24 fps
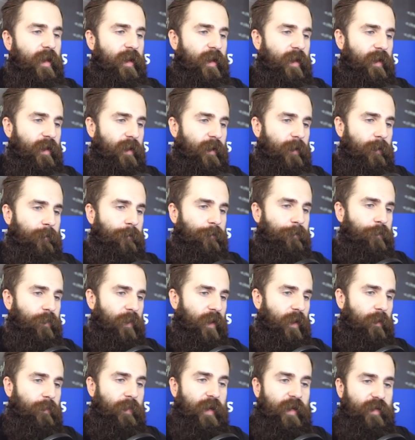
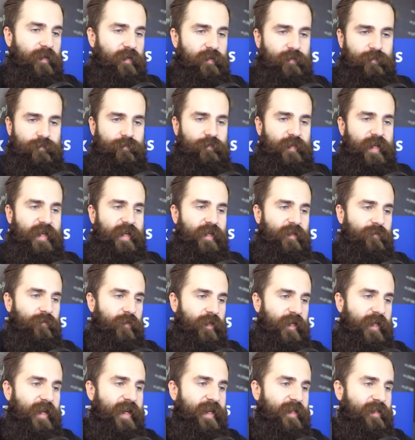But it is
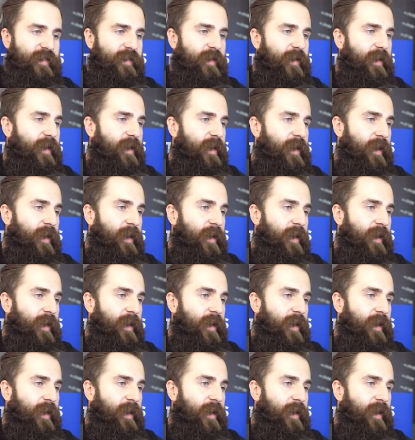what it is.